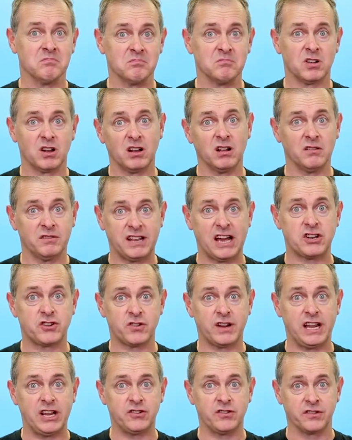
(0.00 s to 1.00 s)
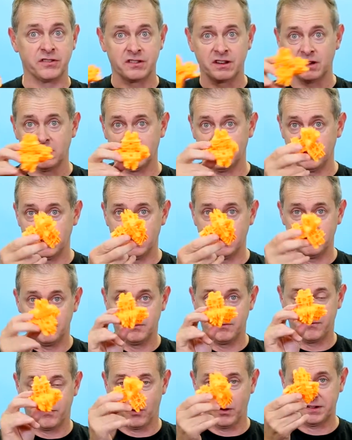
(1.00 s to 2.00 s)
little tetrahedrons, little
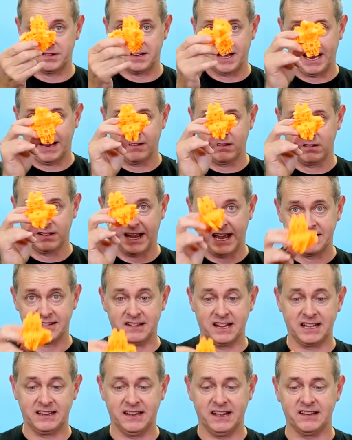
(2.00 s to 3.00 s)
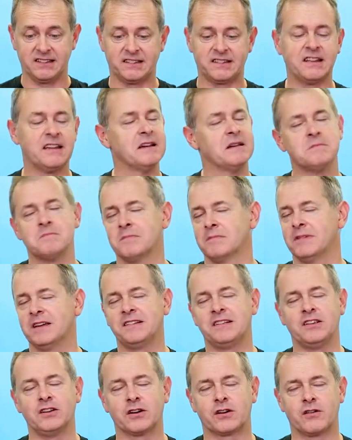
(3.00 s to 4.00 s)
4-sided little guys like this. They
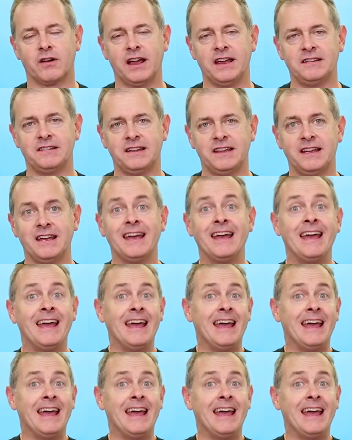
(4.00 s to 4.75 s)
said, you're crazy.